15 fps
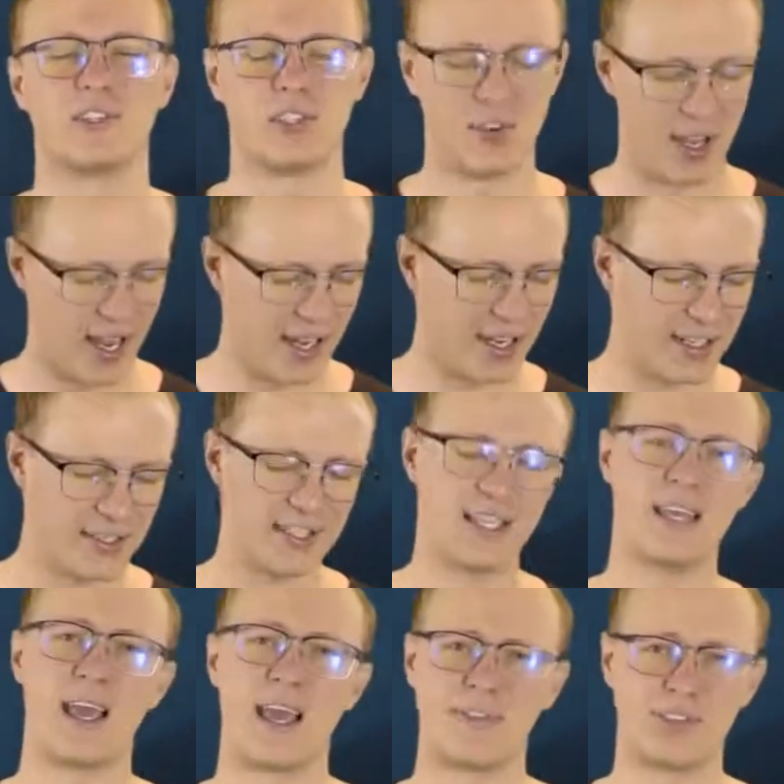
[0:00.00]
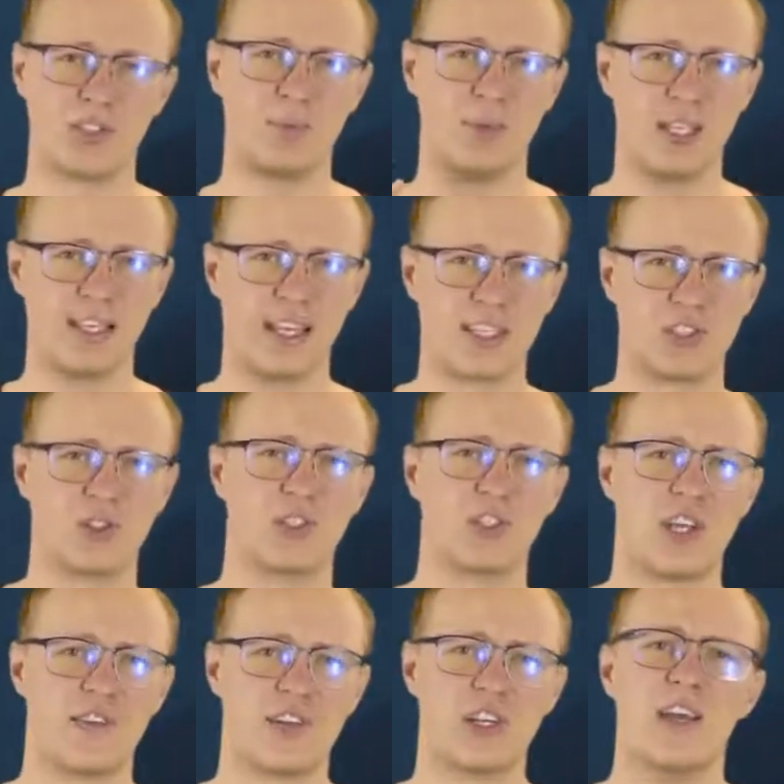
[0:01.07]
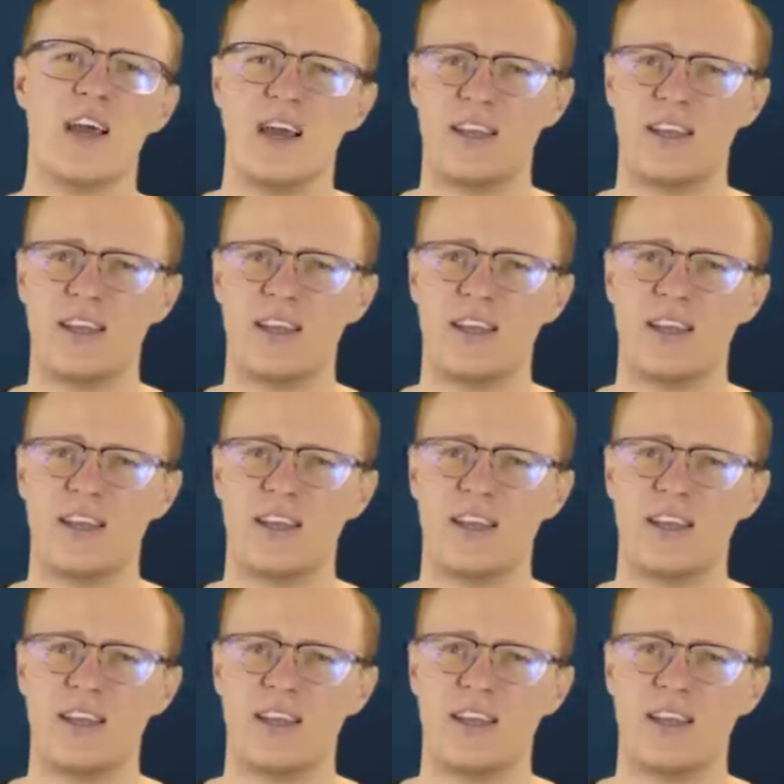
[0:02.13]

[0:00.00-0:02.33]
So n and t have to be next to each other.